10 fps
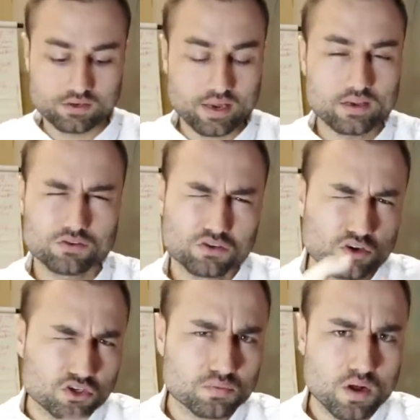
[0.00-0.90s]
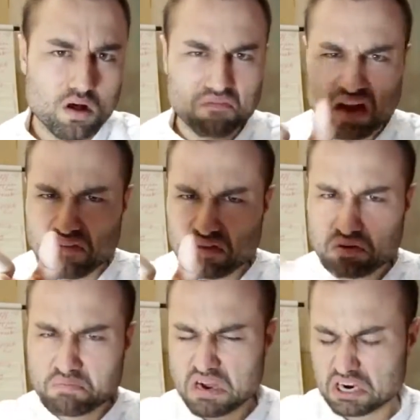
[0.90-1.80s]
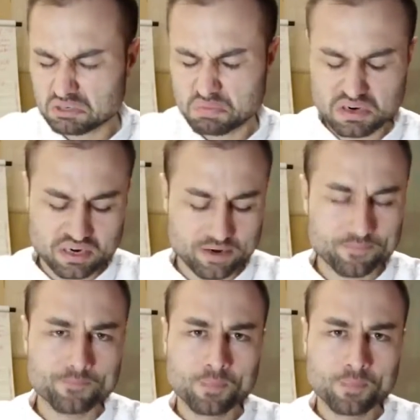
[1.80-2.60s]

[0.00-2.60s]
Okay, so start small, $500, put it in.